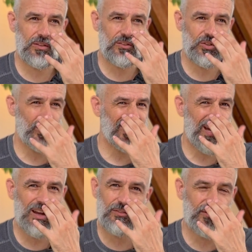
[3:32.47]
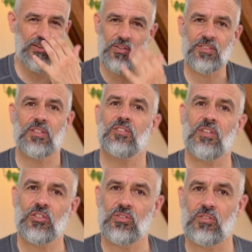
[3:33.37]
so we can't feel the
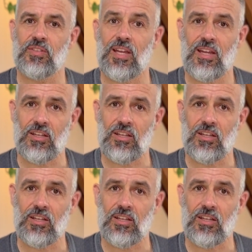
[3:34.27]
sensation of the air